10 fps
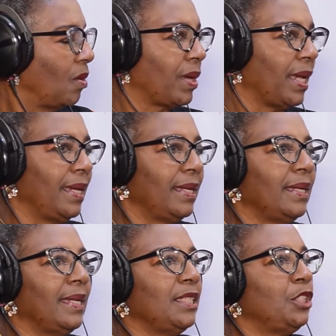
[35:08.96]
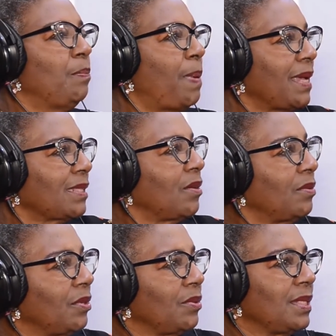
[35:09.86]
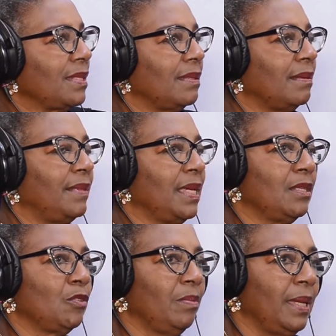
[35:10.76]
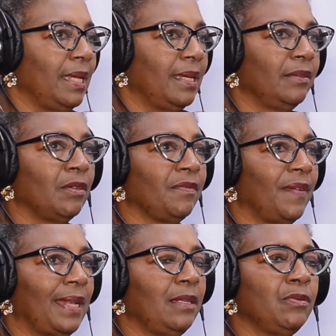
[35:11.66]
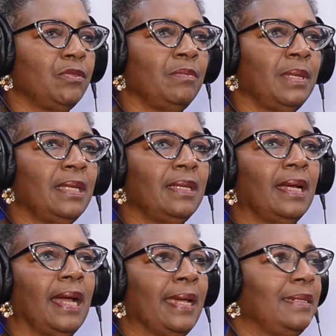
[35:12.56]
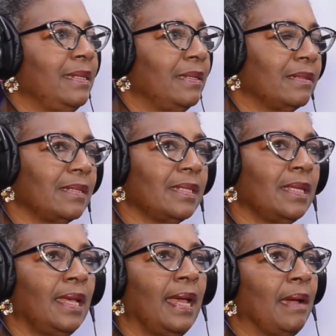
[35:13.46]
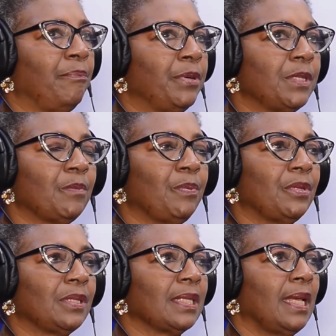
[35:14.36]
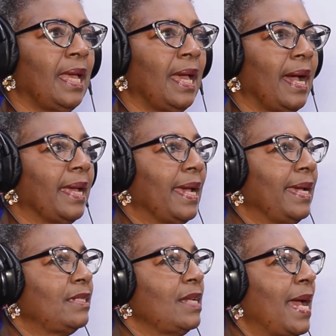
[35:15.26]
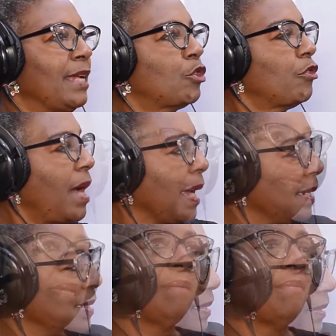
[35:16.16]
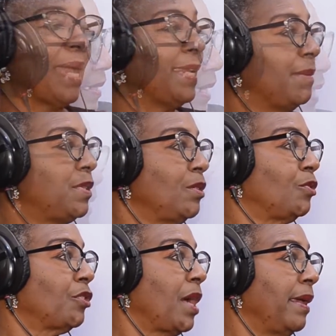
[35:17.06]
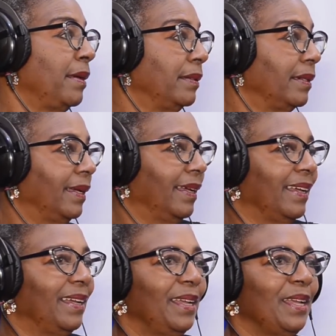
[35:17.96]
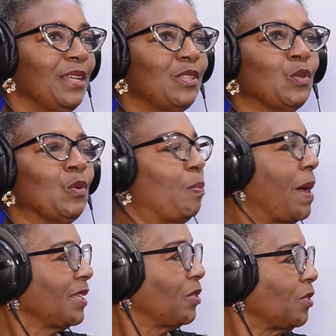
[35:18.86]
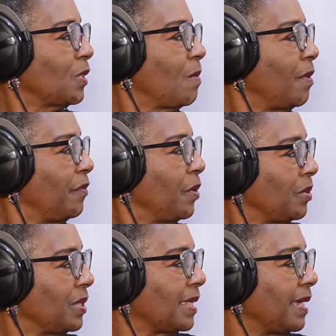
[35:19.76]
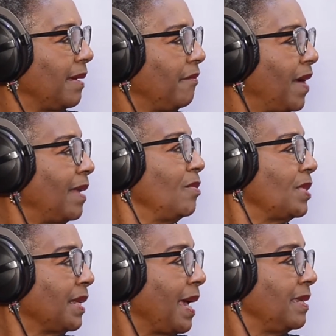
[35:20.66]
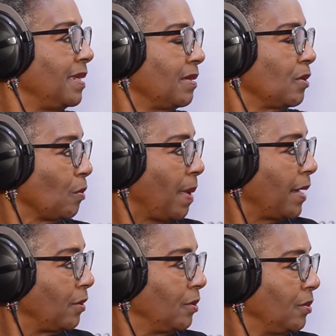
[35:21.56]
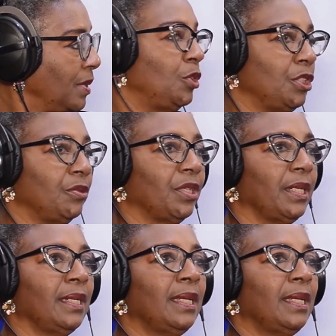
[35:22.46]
Okay? She passed on those things to me, those values to me, ideals and principles, and I tried, and I'm still trying, to pass on some of those values and ideals to my own children.